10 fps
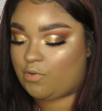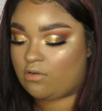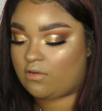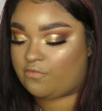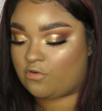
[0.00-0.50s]

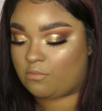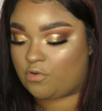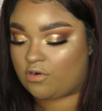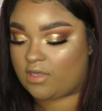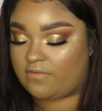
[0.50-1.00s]
going for
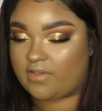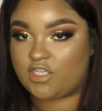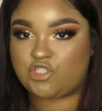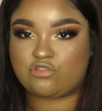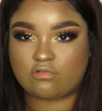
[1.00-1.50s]
more of a
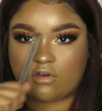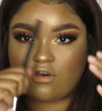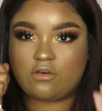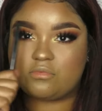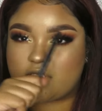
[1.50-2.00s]

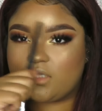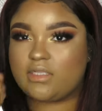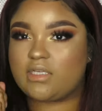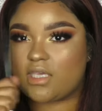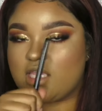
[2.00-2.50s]
strobed
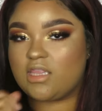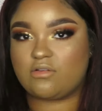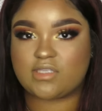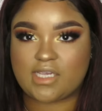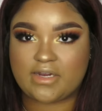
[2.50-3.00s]
look in
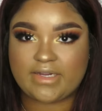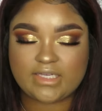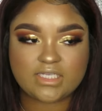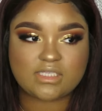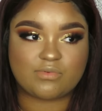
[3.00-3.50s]
those areas,